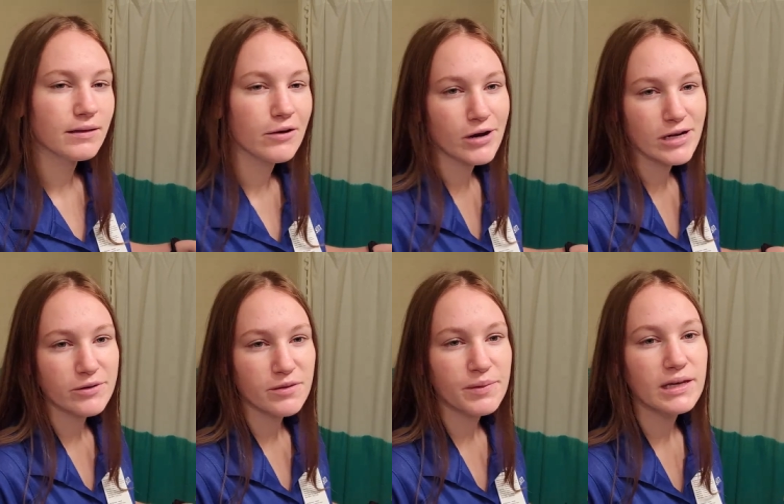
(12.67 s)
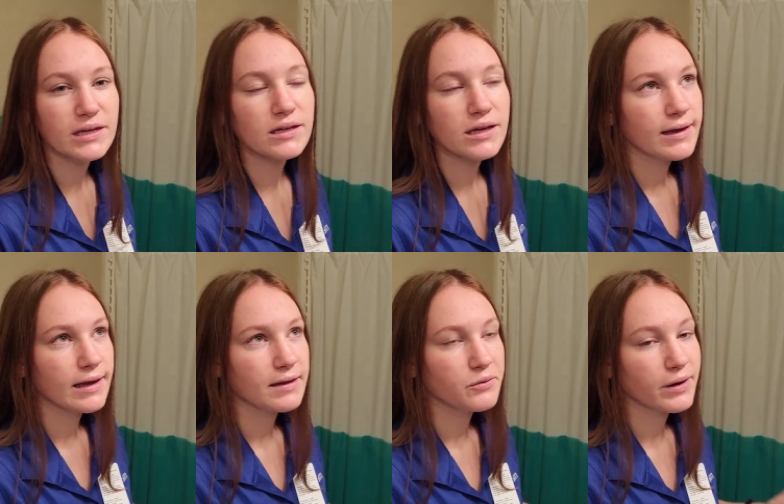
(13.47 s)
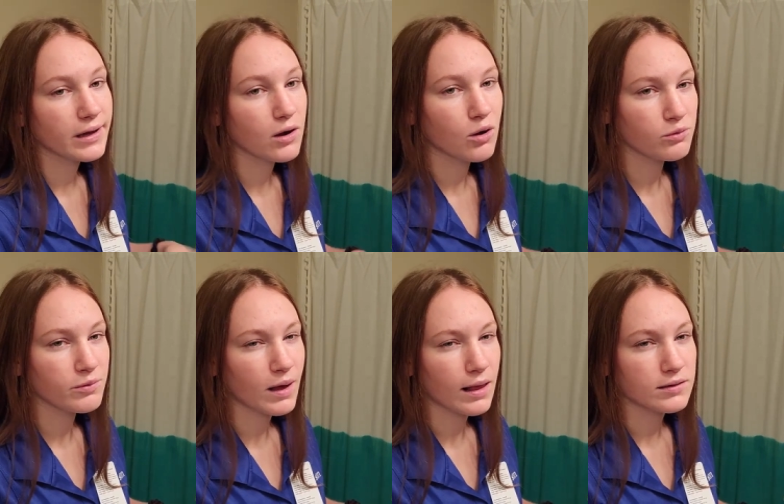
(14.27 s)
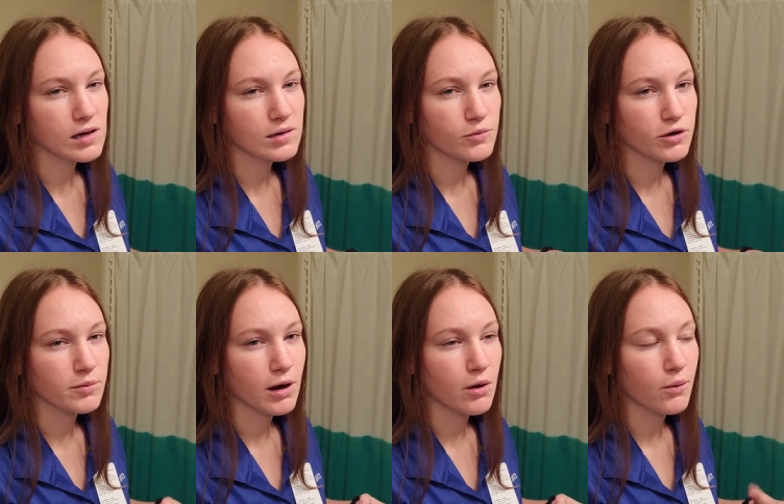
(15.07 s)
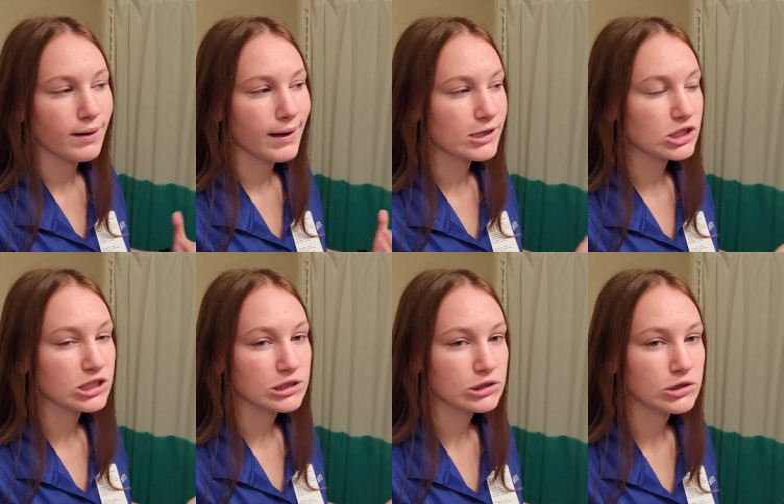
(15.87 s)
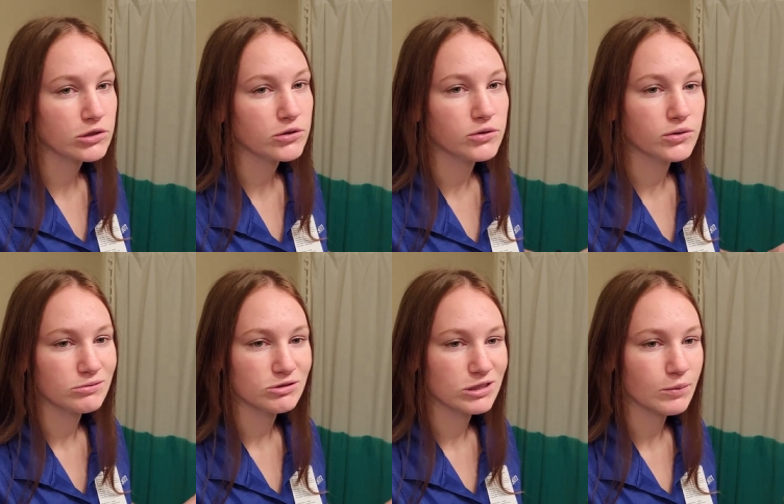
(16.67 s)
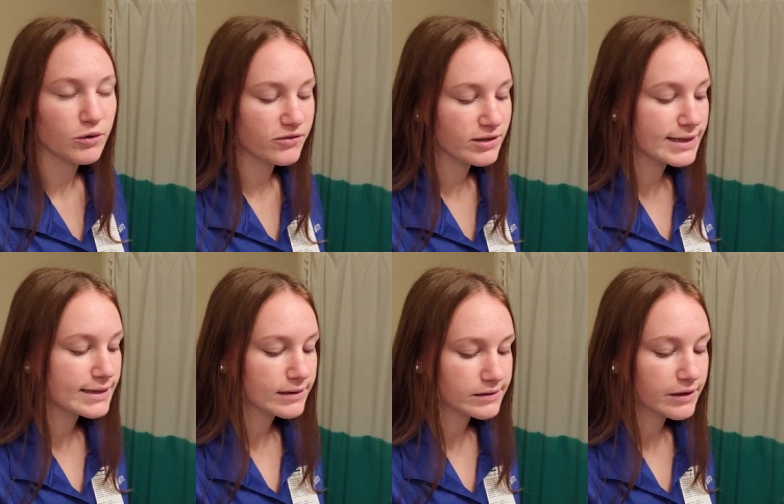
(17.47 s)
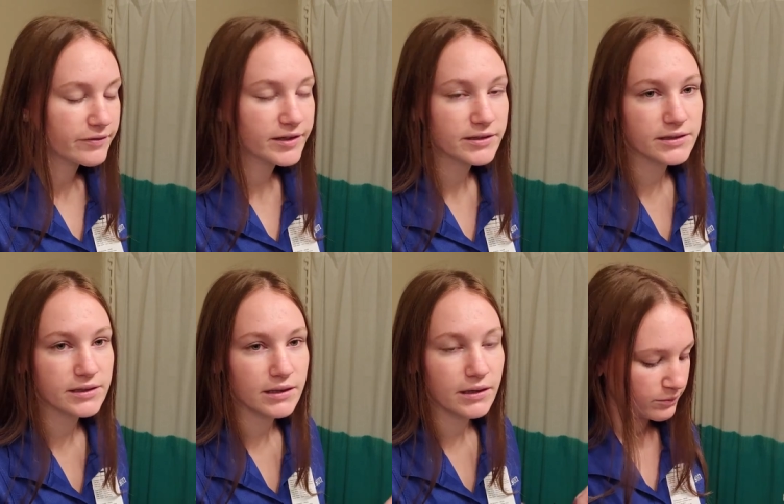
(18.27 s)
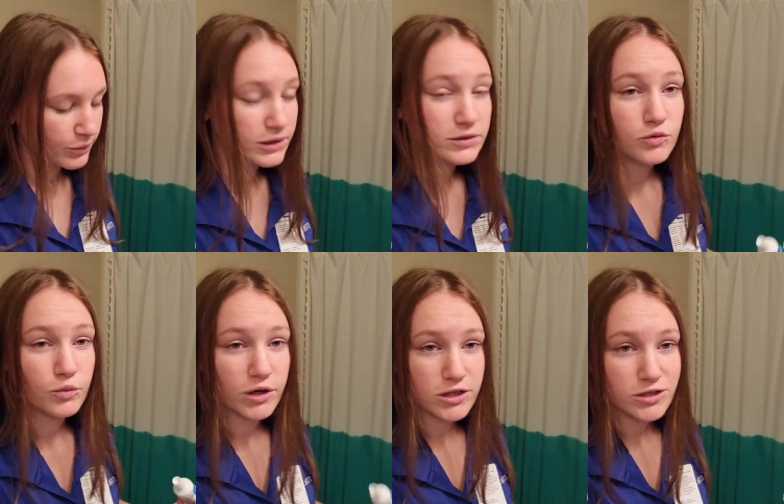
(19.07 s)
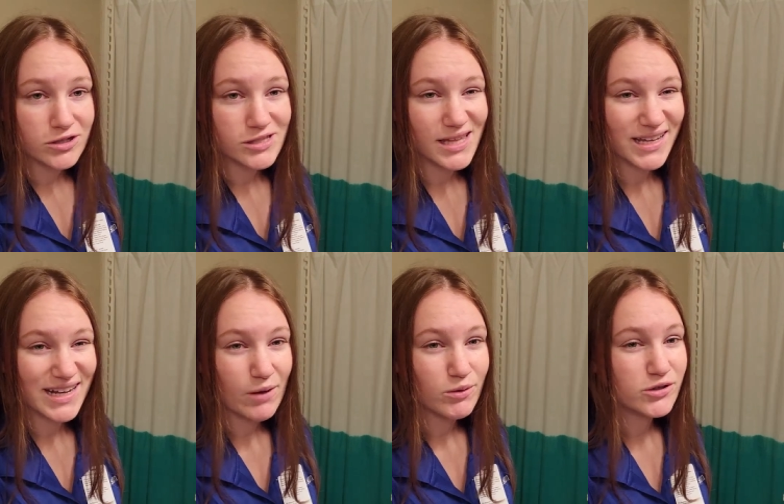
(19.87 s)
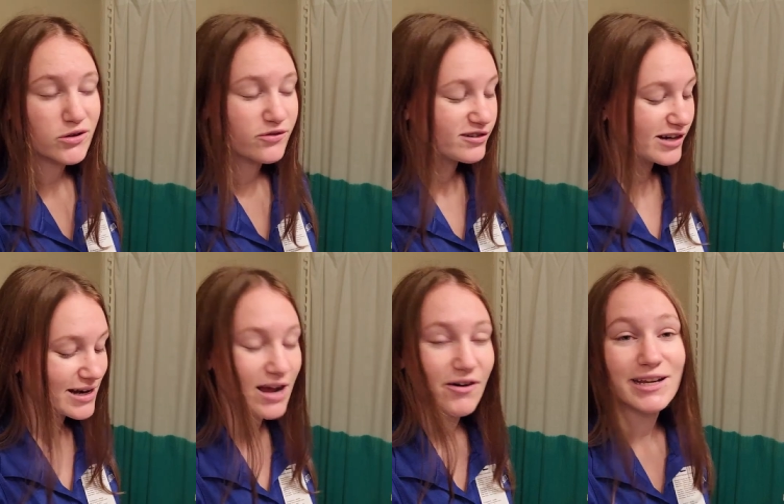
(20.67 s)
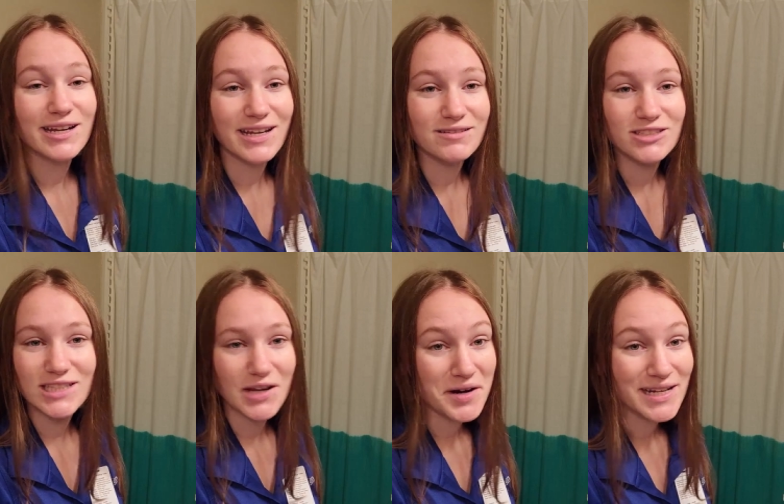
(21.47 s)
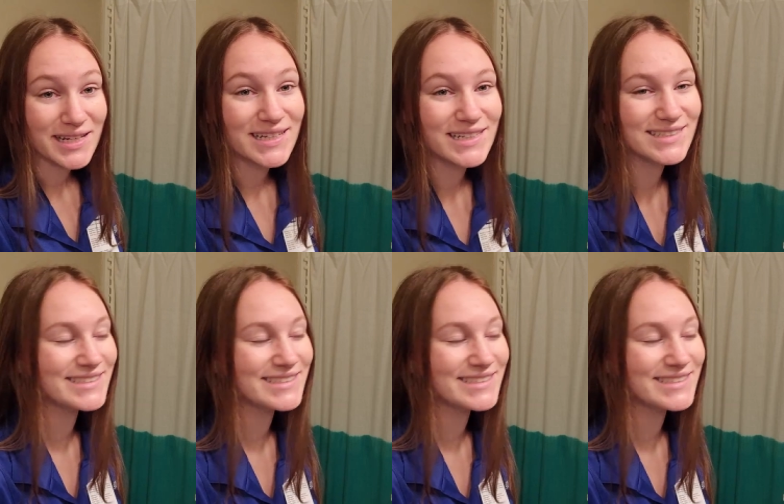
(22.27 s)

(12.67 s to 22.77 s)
get ready with me, and when I get home I'll talk more about what I actually do and just like more of the details of it. But work starts in like an hour, so for right now I need to just get ready.